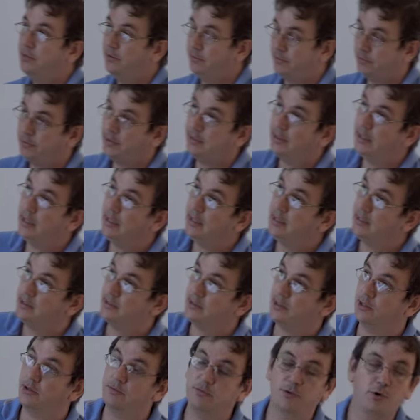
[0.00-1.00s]
differently.
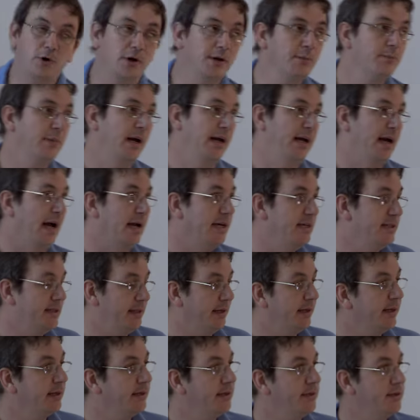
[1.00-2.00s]
Instead of going by ice
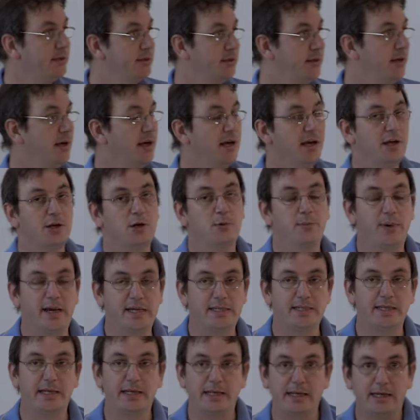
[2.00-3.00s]
thickness, you
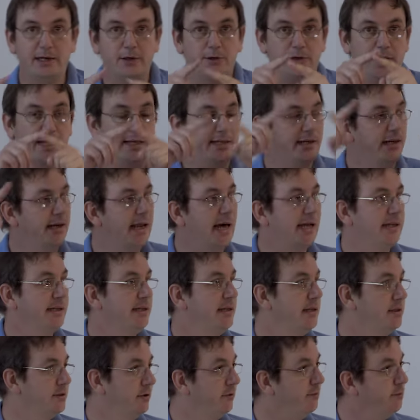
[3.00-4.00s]
basically create a
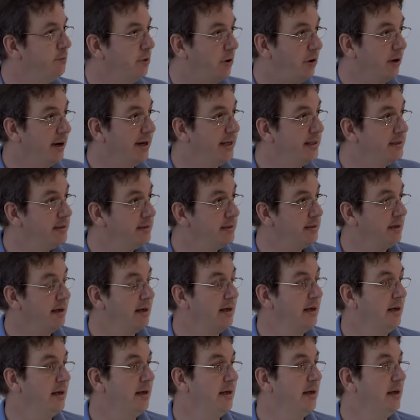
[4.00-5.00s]
lattice of points
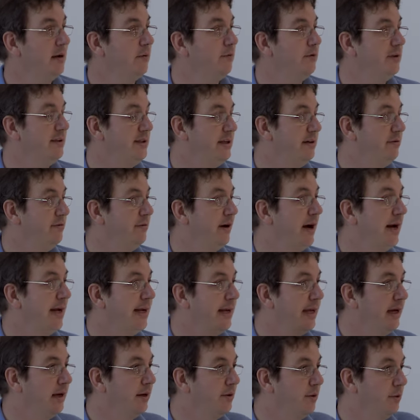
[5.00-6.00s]
with
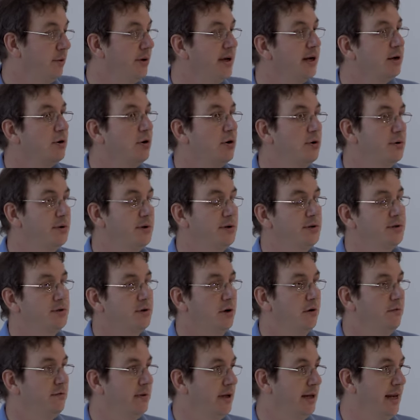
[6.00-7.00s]
defining 3 corners
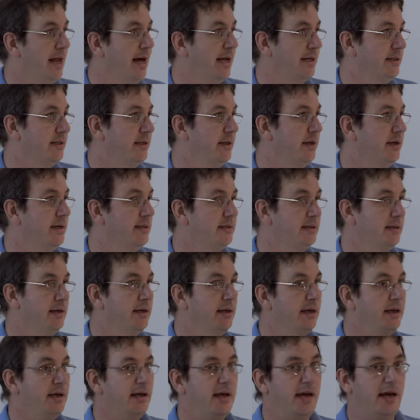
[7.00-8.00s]
of the lattice
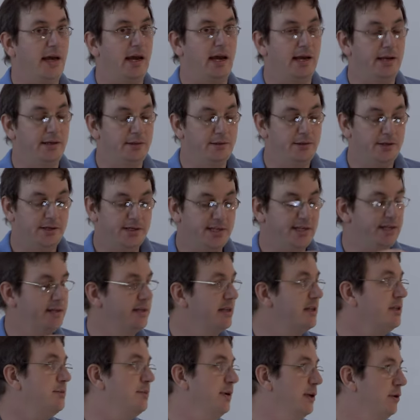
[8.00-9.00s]
and the
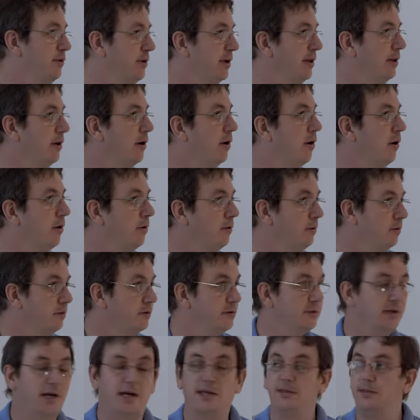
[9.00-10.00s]
distance between the
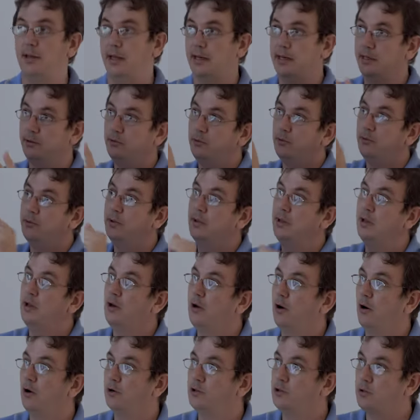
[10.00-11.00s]
holes, and then it'll
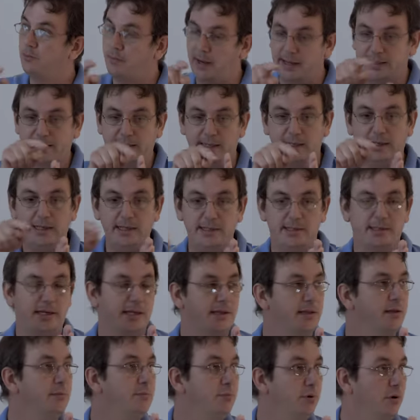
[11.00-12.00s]
automatically
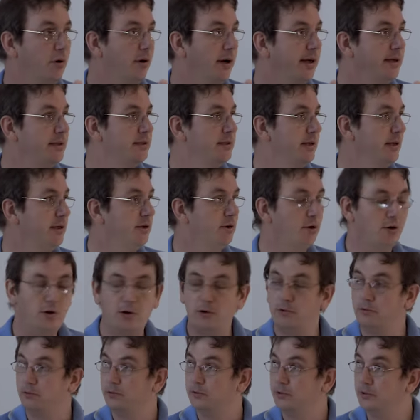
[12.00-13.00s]
set the points in your
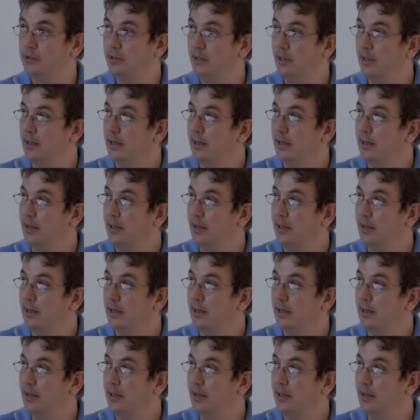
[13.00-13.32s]
holes.